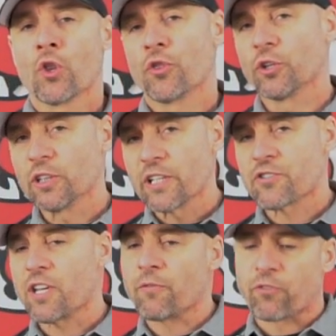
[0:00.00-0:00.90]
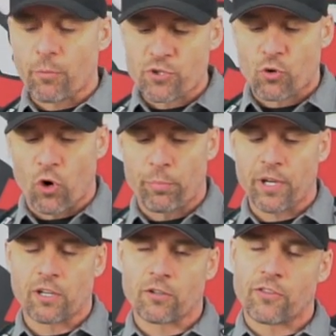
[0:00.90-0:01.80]
The listing from
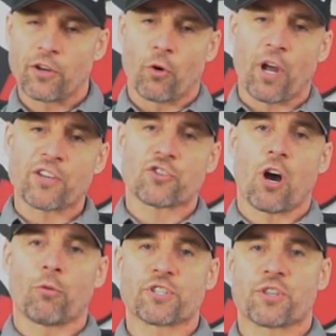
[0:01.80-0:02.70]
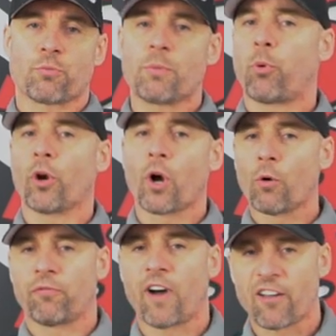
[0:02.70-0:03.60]
Scorpion, the note I saw was
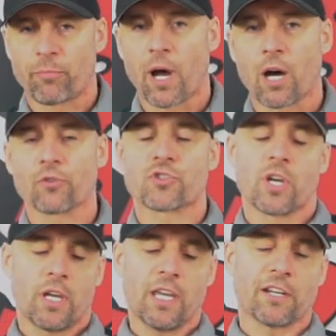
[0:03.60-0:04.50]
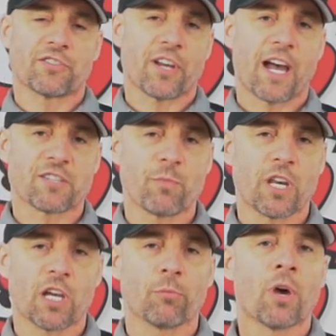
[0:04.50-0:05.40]
3.05 pounds in a size
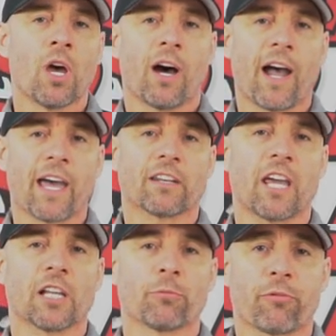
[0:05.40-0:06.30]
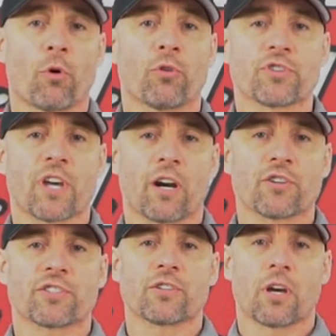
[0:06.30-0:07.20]
medium. I had Caleb throw this on our
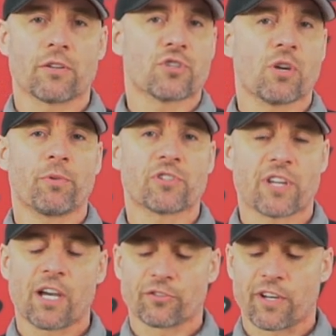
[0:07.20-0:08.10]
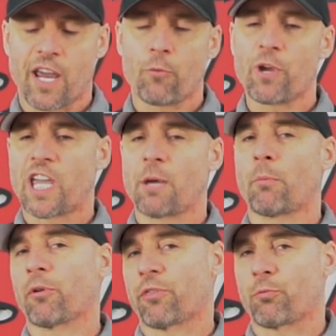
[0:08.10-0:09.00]
shipping scale today. We came
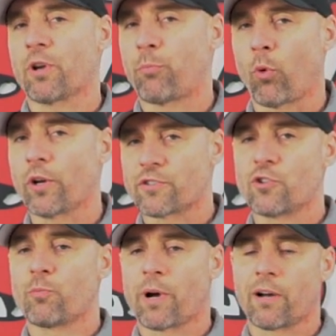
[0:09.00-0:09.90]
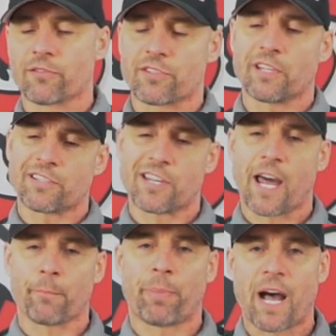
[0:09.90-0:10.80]
up with 3.2 pounds. It's
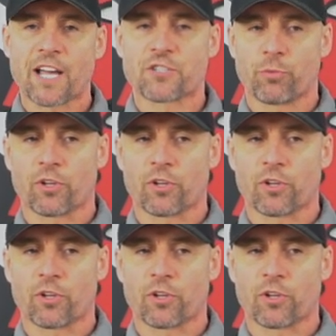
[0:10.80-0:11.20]
not impossible.